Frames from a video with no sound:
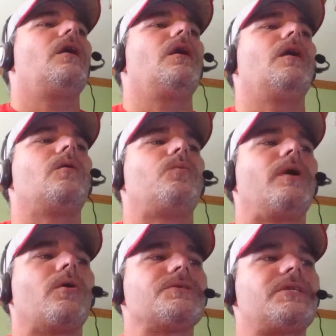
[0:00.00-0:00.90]

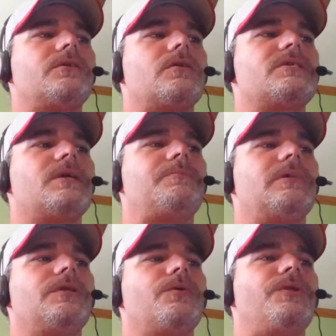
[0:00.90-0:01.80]
We are still
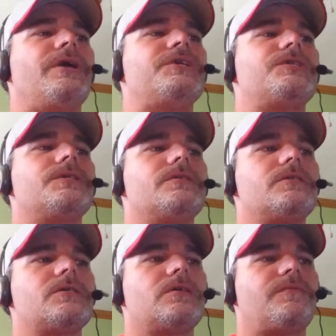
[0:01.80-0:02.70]
accepting
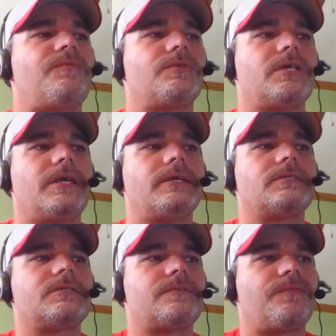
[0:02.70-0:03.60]
donations for
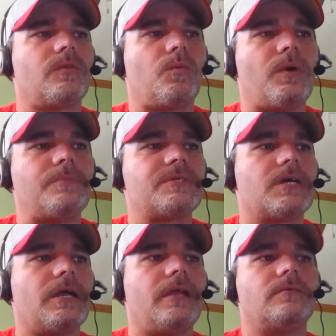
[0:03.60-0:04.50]
things for the
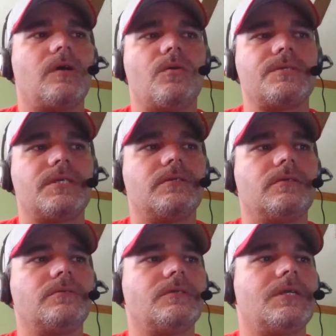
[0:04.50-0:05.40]
website,
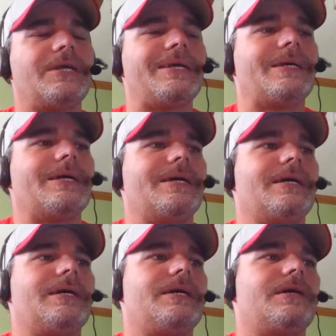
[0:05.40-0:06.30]
hosting,
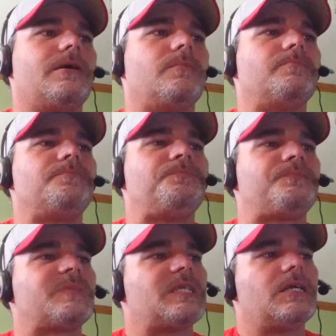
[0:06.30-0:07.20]
um,
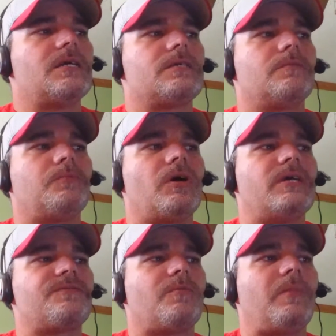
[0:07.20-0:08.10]

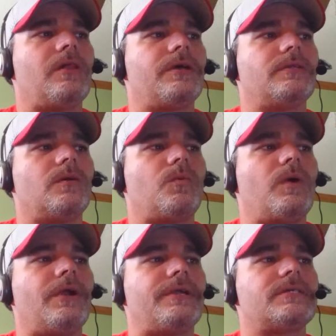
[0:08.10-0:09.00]
supplies for mailing the
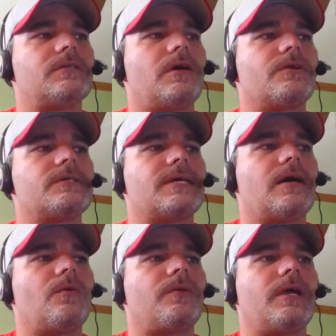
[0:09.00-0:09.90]
awareness letters
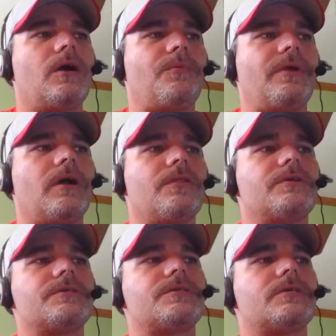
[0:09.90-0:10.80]
out and helping
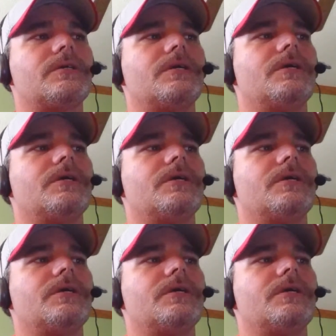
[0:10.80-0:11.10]
others.